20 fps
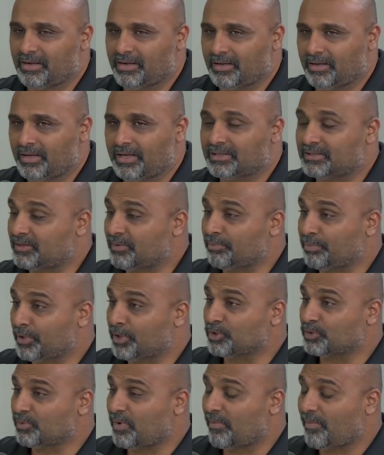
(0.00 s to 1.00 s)
it
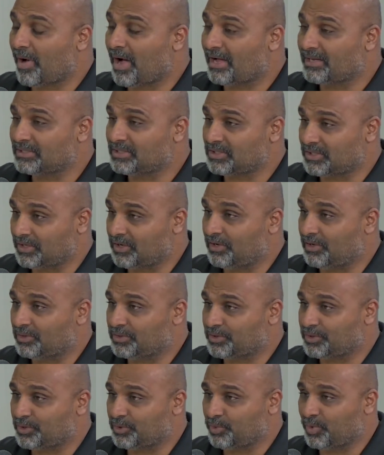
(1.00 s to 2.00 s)
blows my mind still
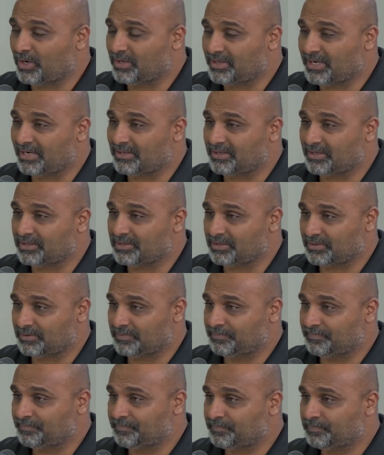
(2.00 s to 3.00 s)
to what dentists,
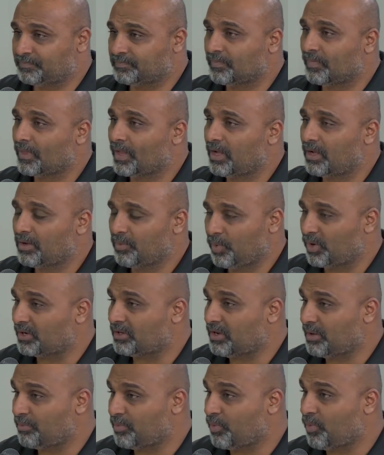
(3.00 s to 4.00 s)

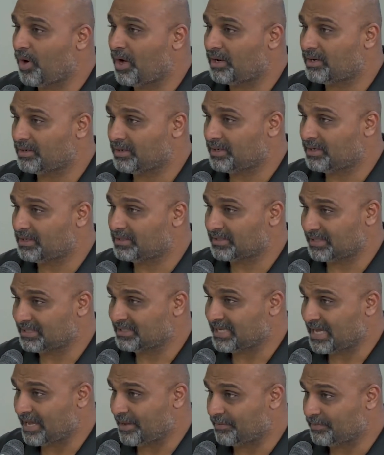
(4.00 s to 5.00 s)
number 1 is
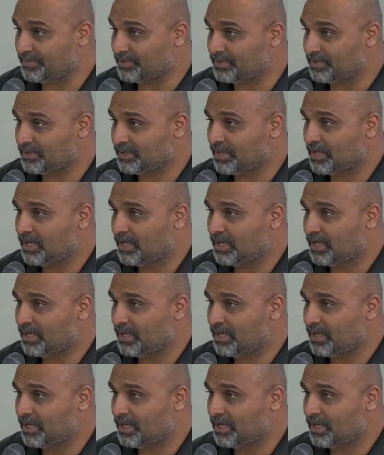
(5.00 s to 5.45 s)
exams.